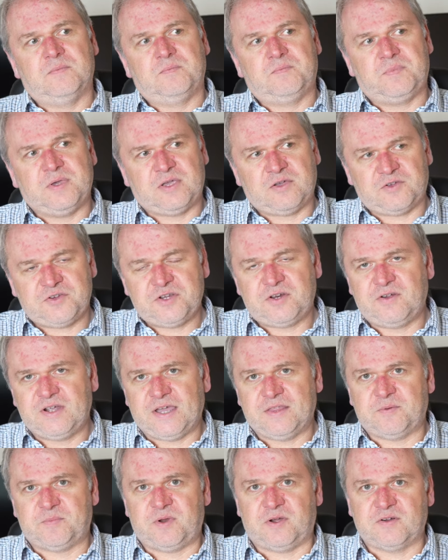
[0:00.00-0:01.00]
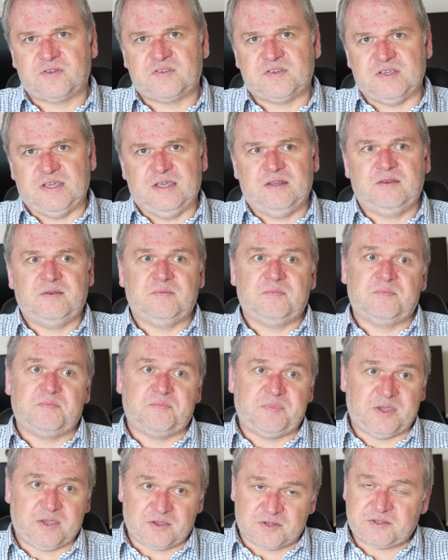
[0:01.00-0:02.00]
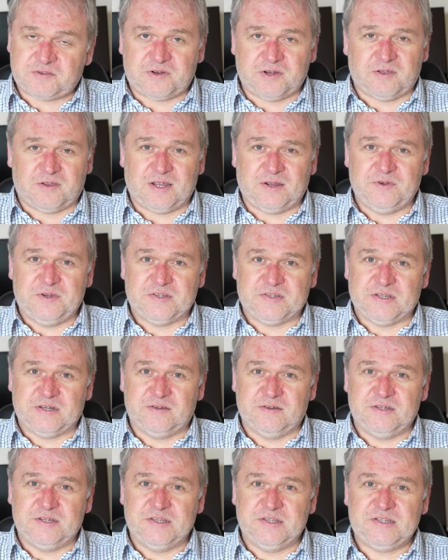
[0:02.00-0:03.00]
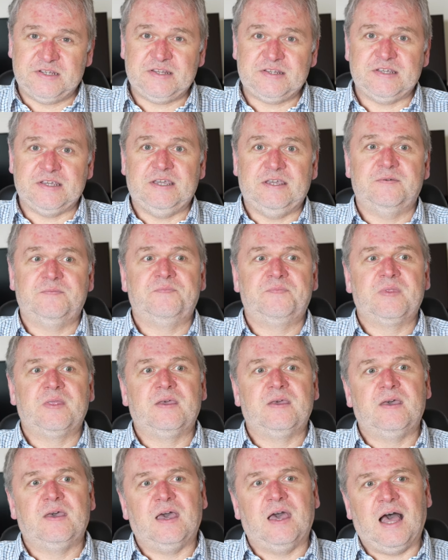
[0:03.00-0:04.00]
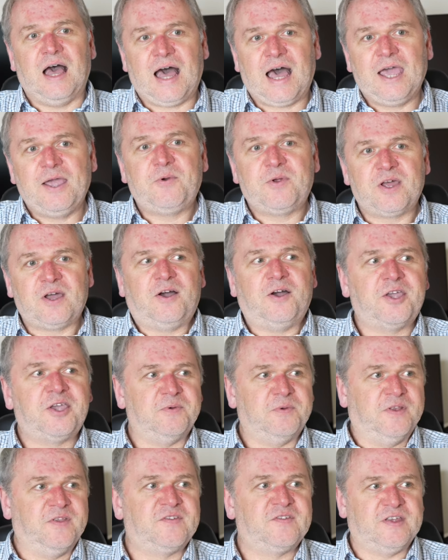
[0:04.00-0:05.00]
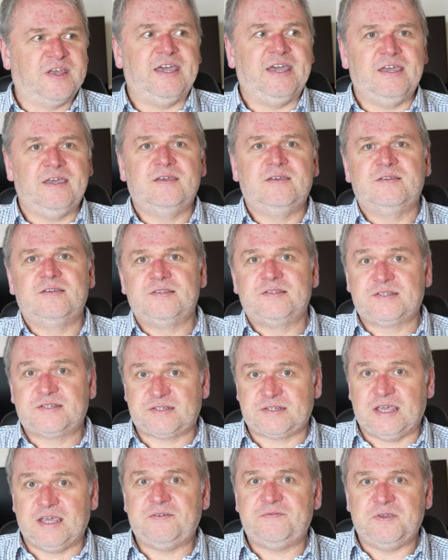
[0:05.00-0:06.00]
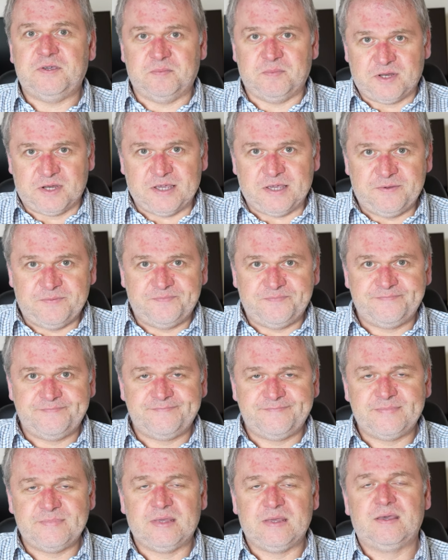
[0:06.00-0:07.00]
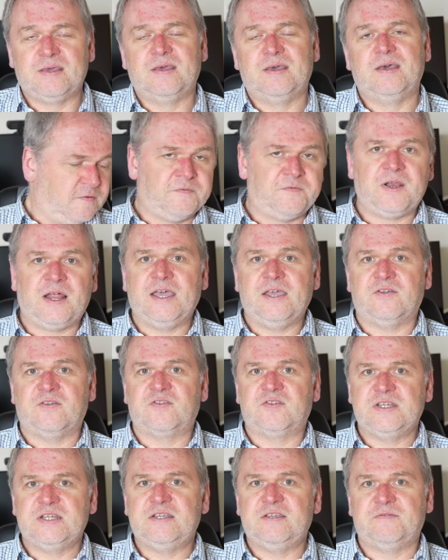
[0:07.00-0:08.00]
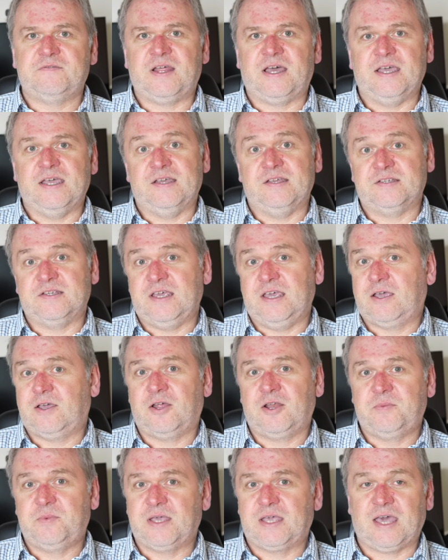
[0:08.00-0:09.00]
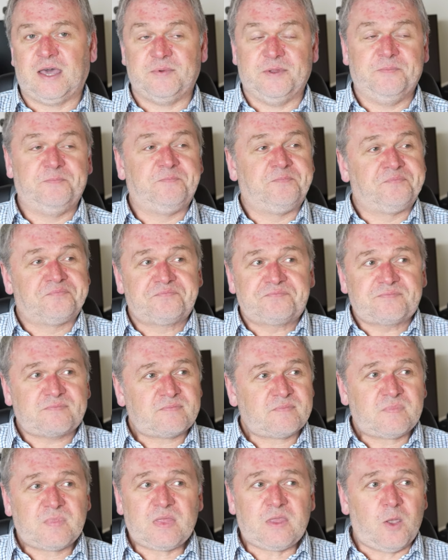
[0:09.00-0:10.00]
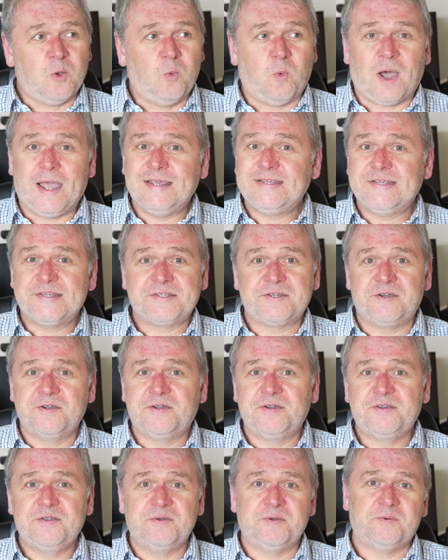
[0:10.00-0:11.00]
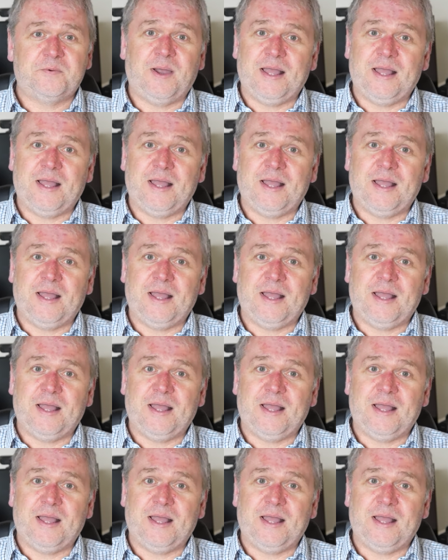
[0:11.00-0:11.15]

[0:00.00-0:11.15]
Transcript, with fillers: Because you don't get the blocked seat, because there are no lounges at London City, I would argue and say, save your money. Fly on City Flyers, economy cabin. Why is it so good?